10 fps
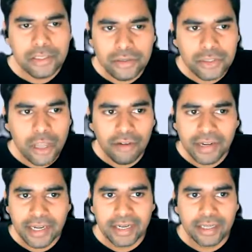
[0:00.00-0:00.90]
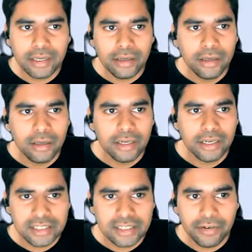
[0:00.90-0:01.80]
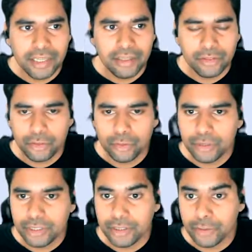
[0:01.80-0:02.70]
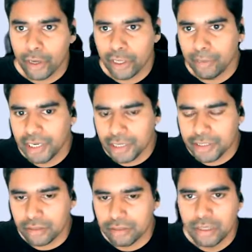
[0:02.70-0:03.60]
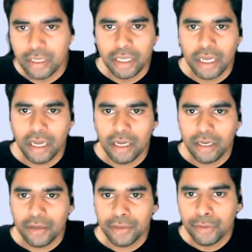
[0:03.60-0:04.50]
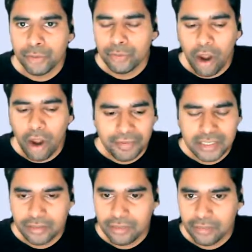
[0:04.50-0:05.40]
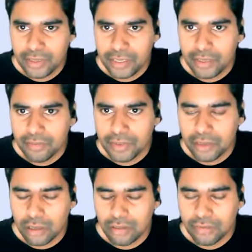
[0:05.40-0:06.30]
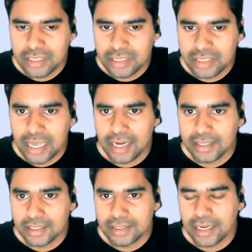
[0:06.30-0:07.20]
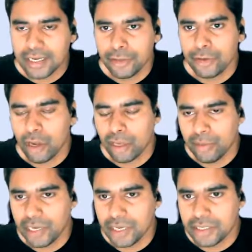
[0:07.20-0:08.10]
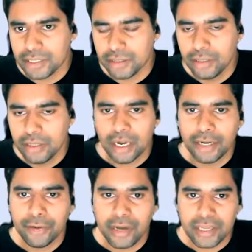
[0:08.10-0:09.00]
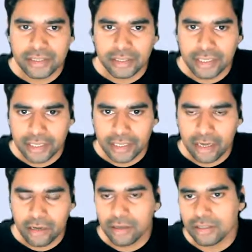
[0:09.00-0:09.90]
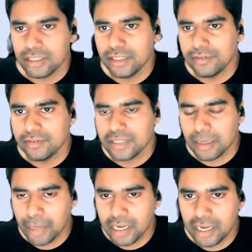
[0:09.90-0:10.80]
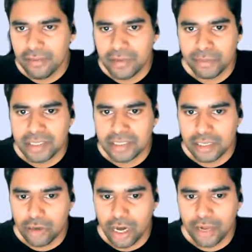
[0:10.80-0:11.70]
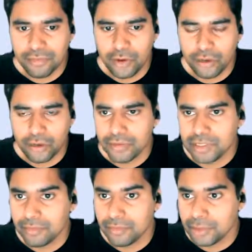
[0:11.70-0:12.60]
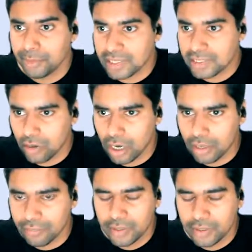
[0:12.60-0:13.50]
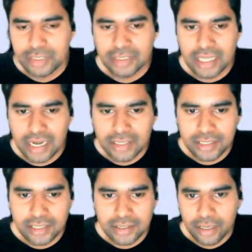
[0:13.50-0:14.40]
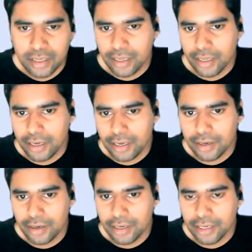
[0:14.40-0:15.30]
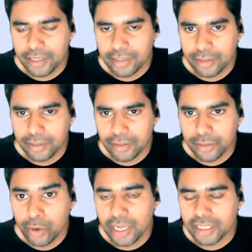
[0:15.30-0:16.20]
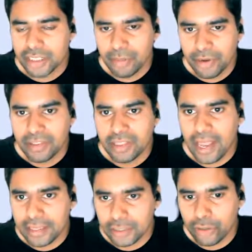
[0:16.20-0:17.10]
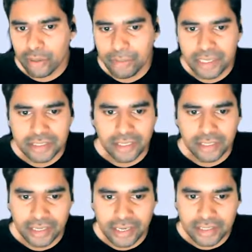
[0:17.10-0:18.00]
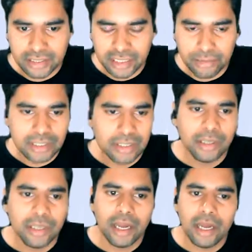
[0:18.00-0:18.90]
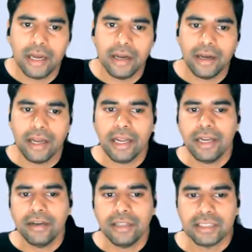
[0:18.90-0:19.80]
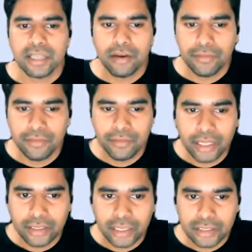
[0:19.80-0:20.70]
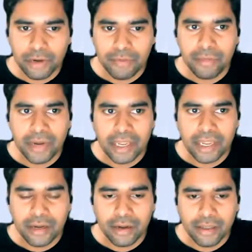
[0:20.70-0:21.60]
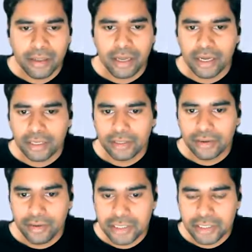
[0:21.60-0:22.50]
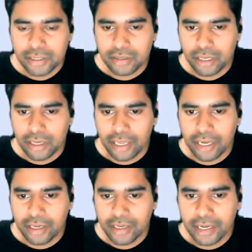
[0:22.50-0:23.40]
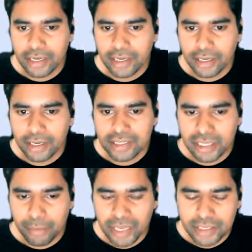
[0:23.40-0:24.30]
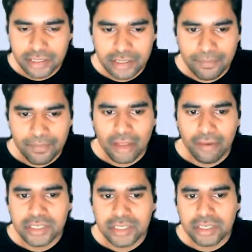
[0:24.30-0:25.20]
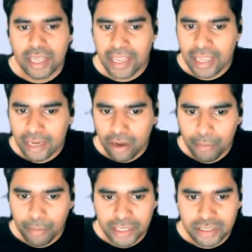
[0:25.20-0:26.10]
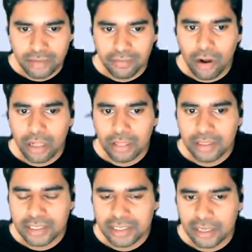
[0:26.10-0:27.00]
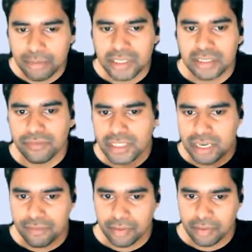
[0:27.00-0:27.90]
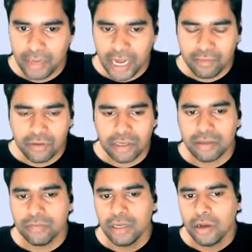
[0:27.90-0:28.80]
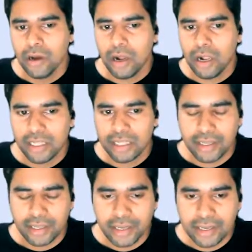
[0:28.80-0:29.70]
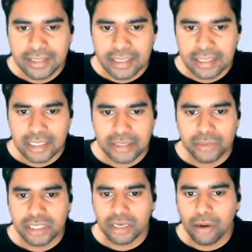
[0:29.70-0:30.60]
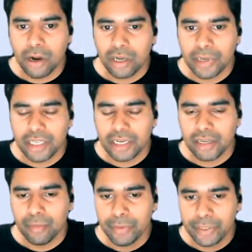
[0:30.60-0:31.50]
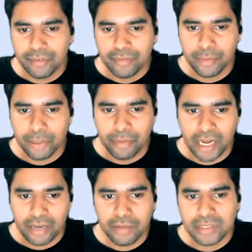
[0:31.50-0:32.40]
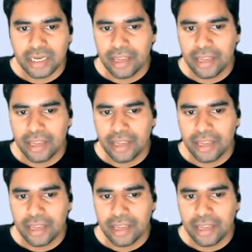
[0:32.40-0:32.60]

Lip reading: So solving data discovery through documentation. We see the challenges that your documentation and your actual data catalogs live separately, which brings in a lot of challenges and no connection between the actual documentation and the data systems. And that's what we bring in the rich data asset pages, which is again a combination of all the descriptions which come from the platform, all the key signals which come automatically computed from your platforms,